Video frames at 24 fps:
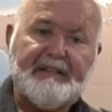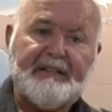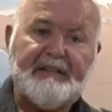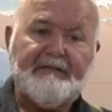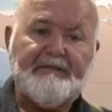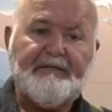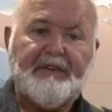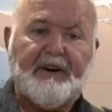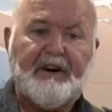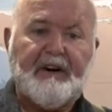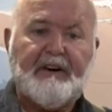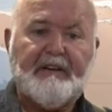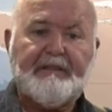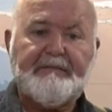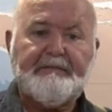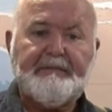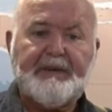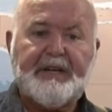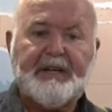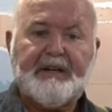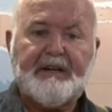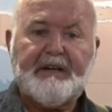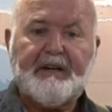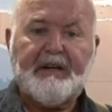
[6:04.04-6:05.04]
is involved
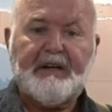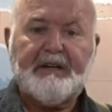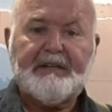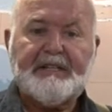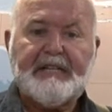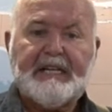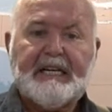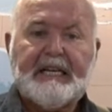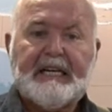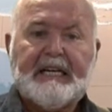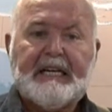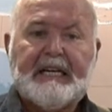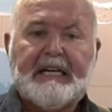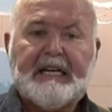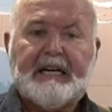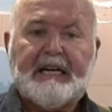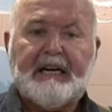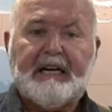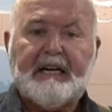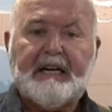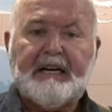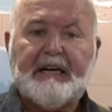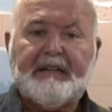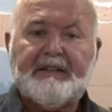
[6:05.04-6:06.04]
because
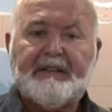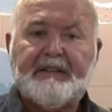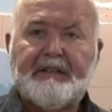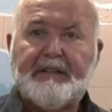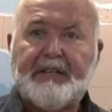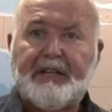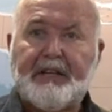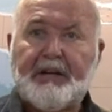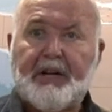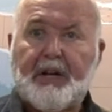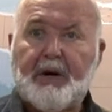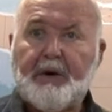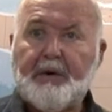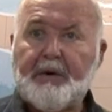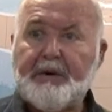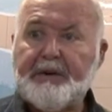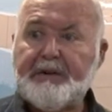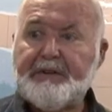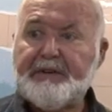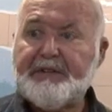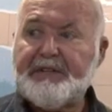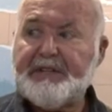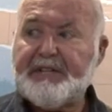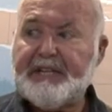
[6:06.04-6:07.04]
uh, the
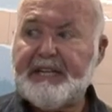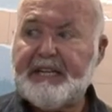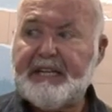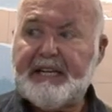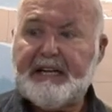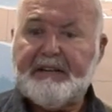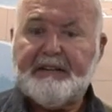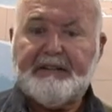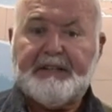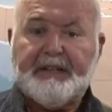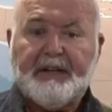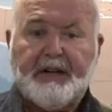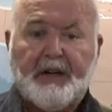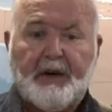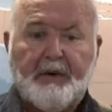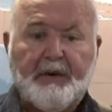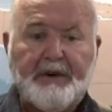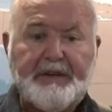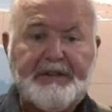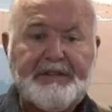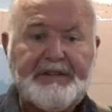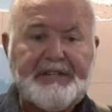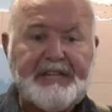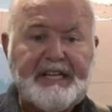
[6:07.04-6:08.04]
lower sea the
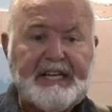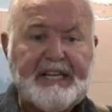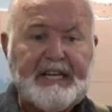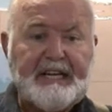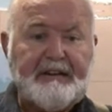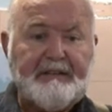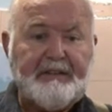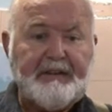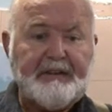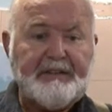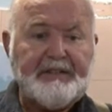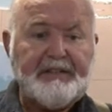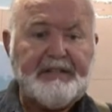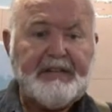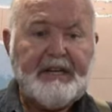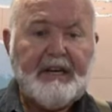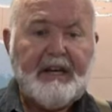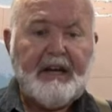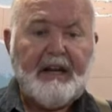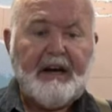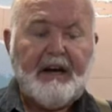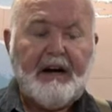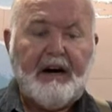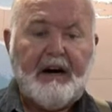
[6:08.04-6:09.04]
lower sea levels
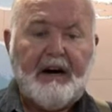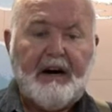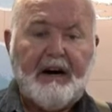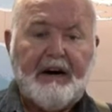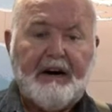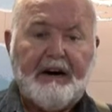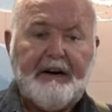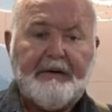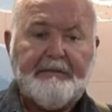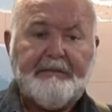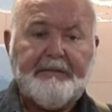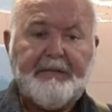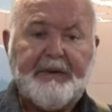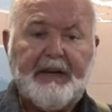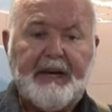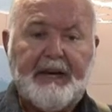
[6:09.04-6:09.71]
uh,